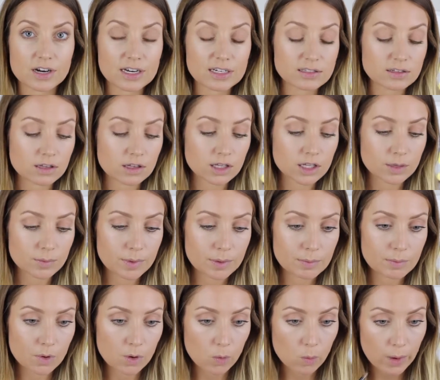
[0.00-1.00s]
your eyes look a little
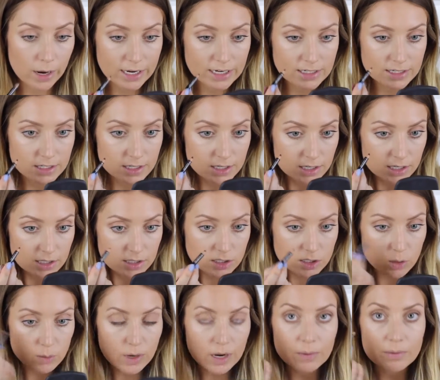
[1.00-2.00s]
bit more white.
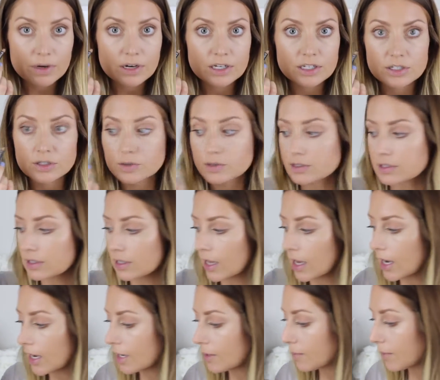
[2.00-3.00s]
So what I want to do is
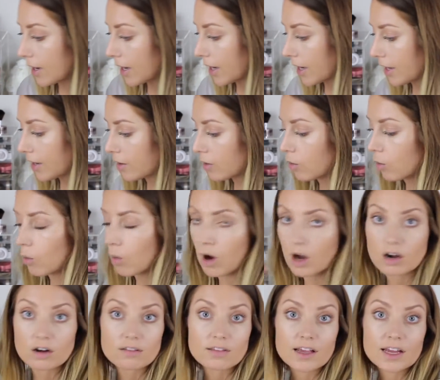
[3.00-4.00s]
line my
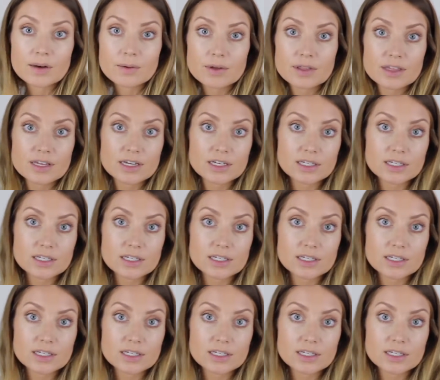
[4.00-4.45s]
waterline with